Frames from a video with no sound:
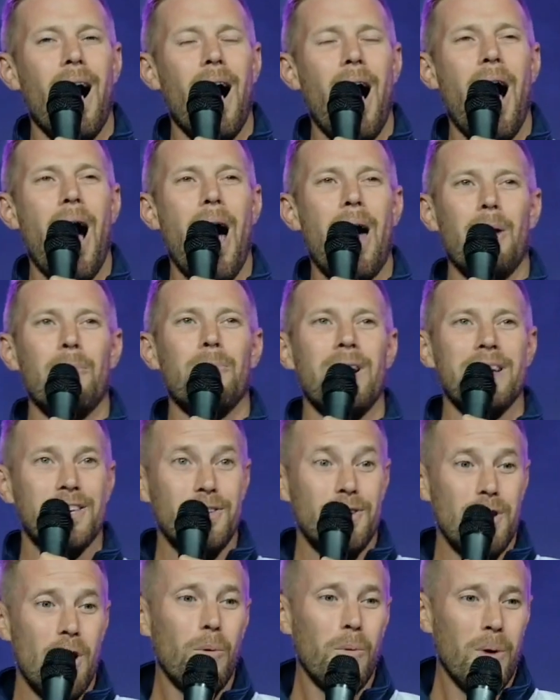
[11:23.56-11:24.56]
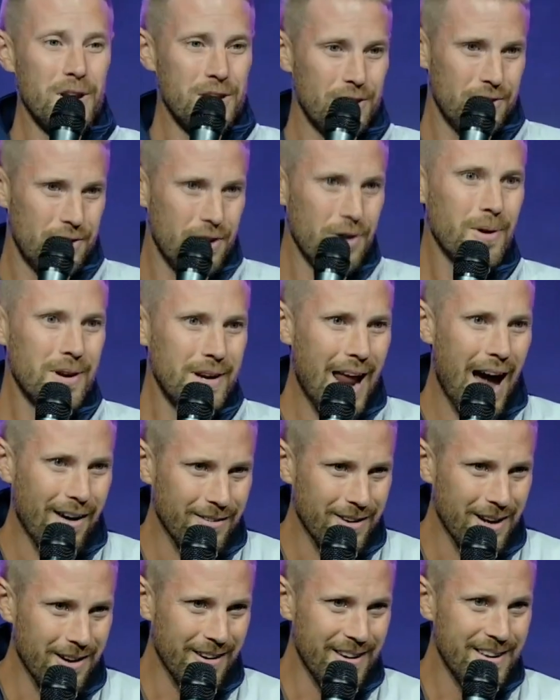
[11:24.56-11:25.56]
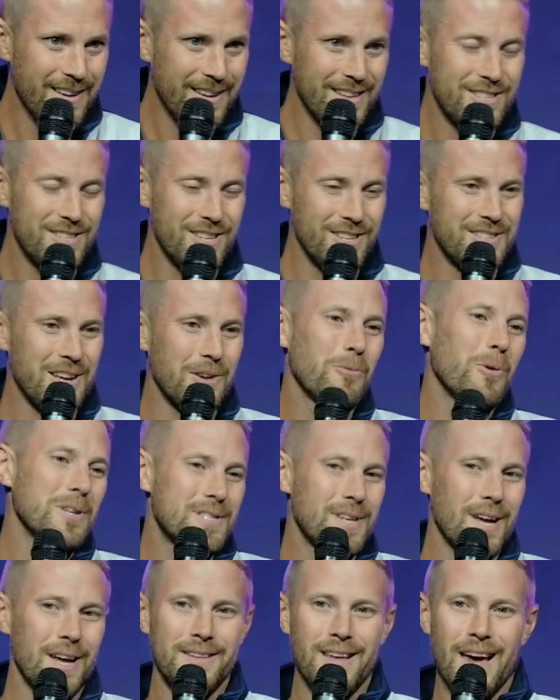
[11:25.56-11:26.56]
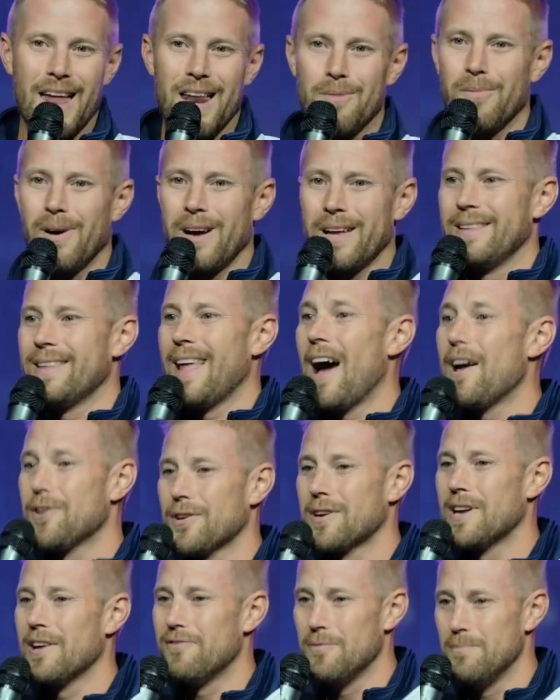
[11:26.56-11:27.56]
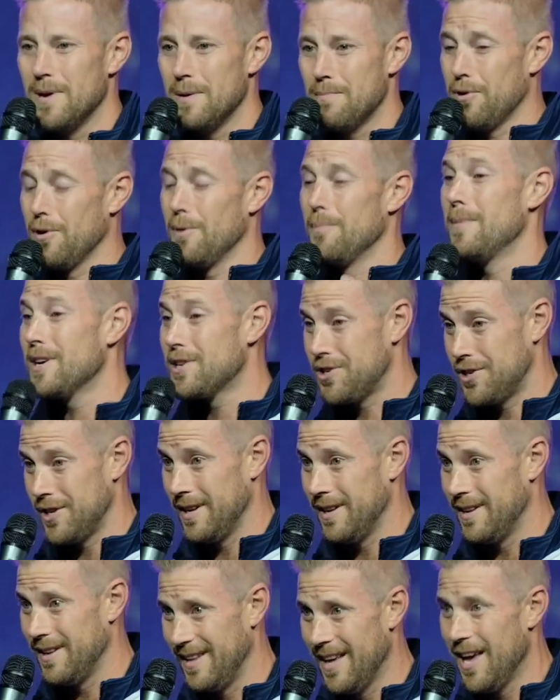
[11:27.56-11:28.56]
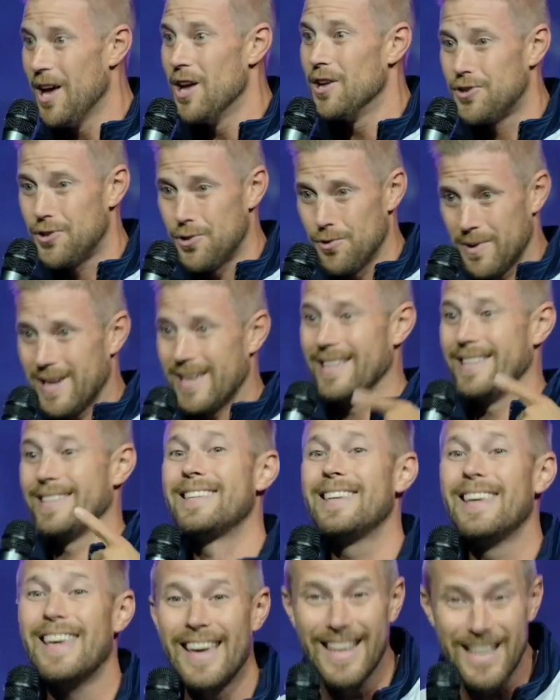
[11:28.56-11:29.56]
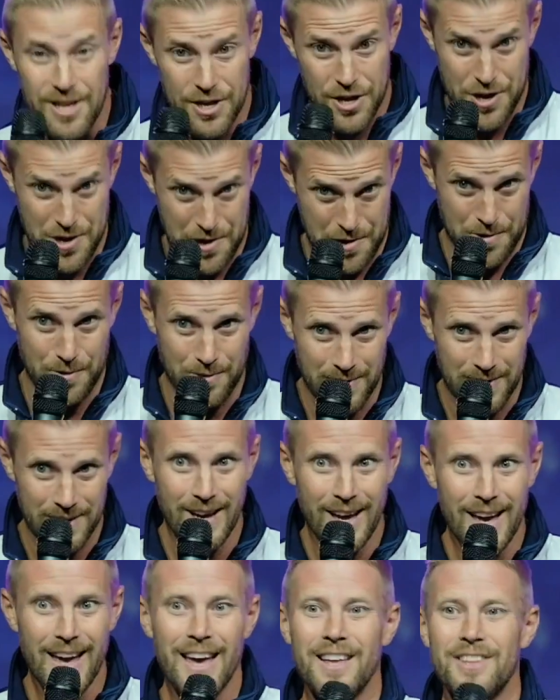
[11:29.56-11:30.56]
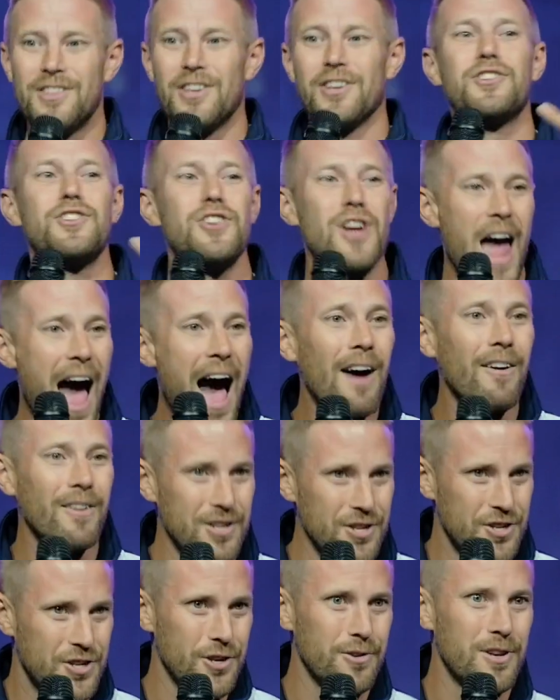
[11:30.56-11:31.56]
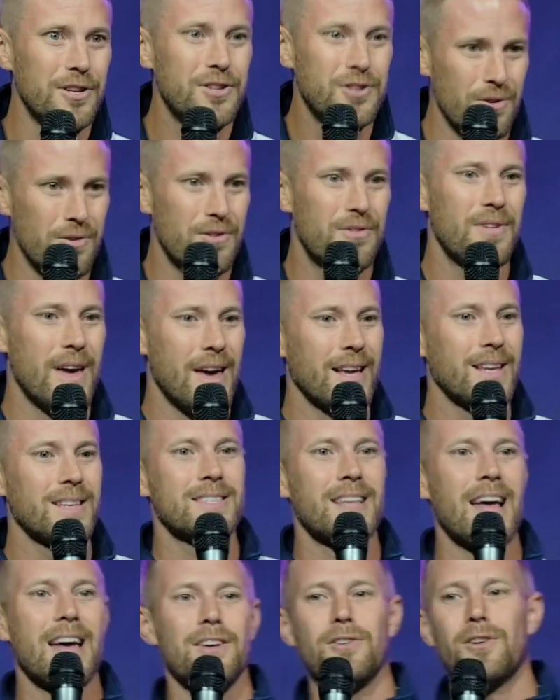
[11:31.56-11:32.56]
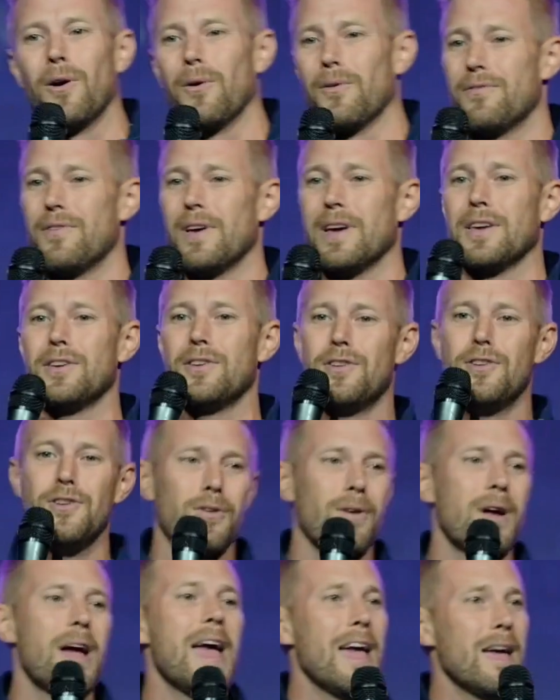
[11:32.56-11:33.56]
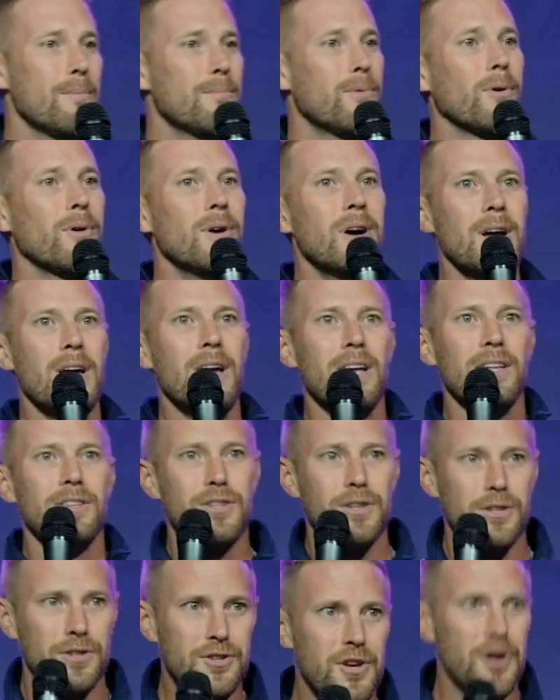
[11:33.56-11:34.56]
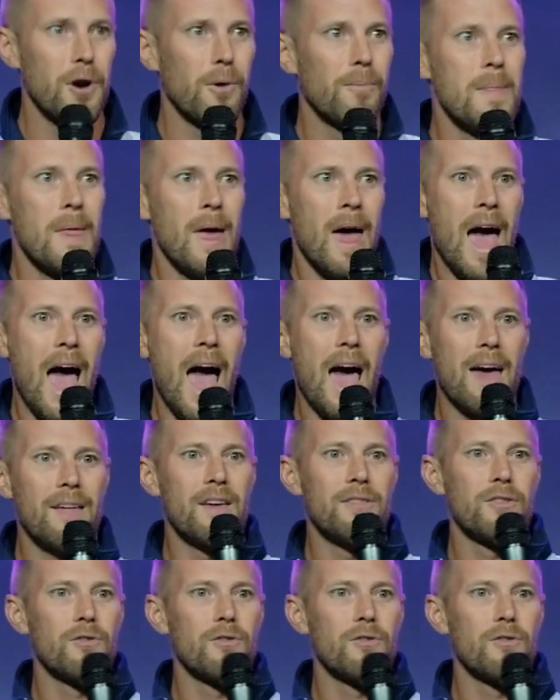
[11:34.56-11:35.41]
And I'm like, you know what you're doing now, Lily? And she's like, what's that, Daddy? I'm like, now you're giving me permission to continue to challenge you to do things that you don't think you're able to do. And the